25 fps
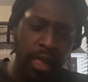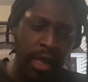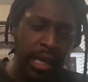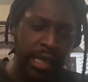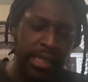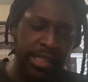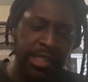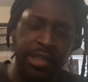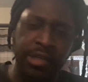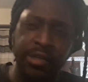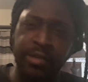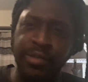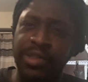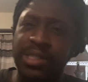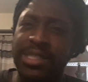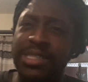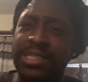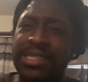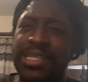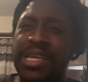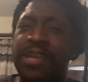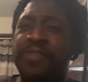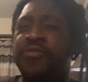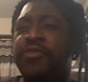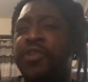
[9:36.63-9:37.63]
So
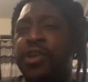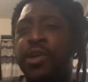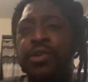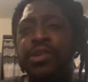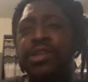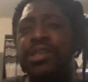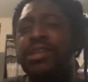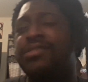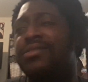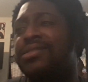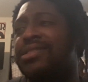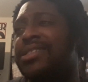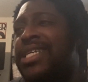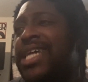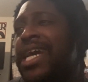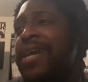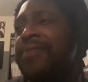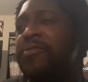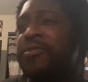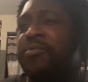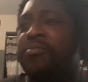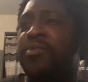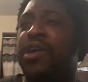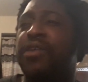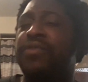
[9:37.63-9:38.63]
just, if you're going to go see
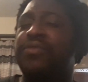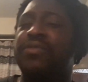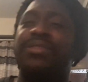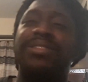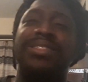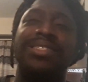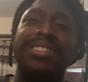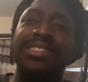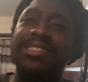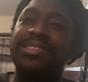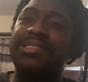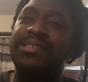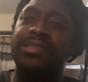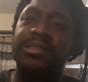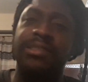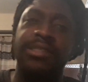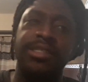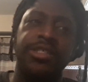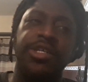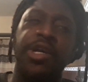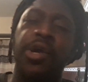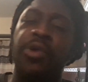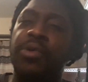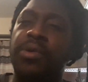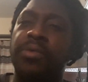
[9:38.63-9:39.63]
Captain Marvel, just
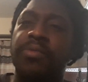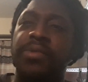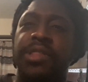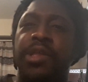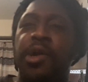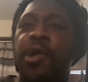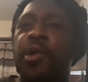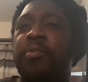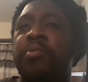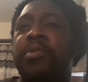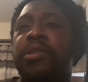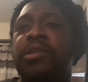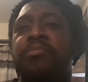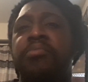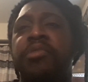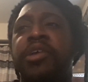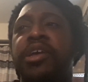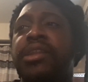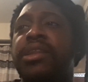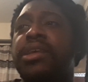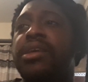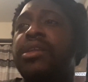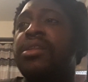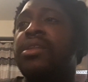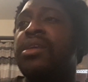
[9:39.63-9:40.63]
to go in with the open
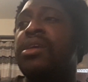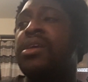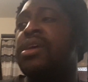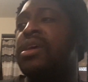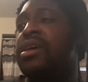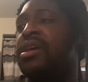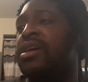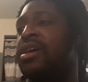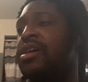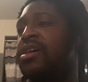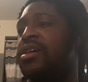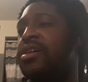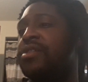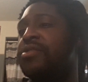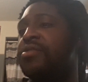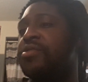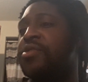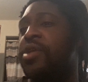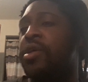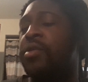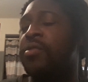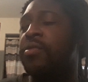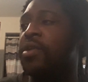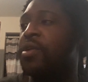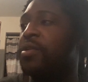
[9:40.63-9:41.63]
opinion.
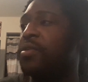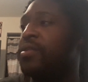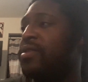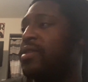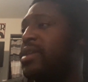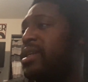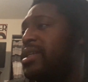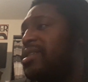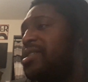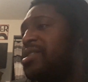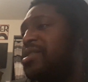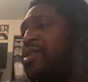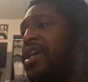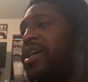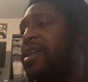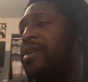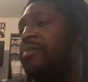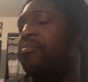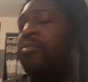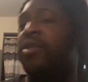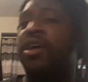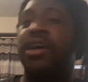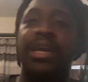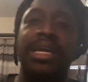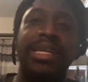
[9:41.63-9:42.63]
Don't go in trying to
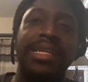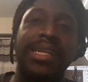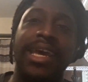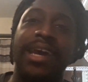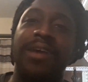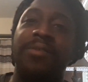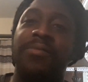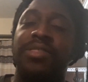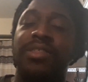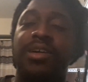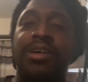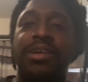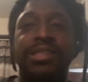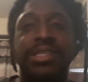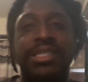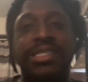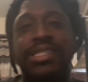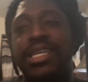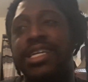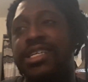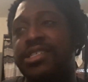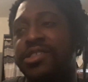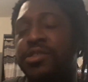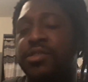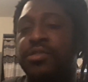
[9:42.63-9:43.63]
bog it down with all these
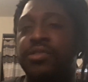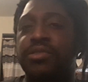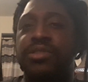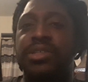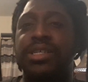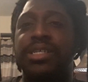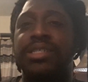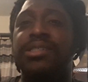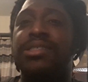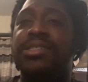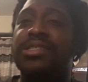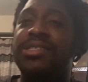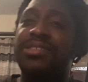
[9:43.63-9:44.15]
external things.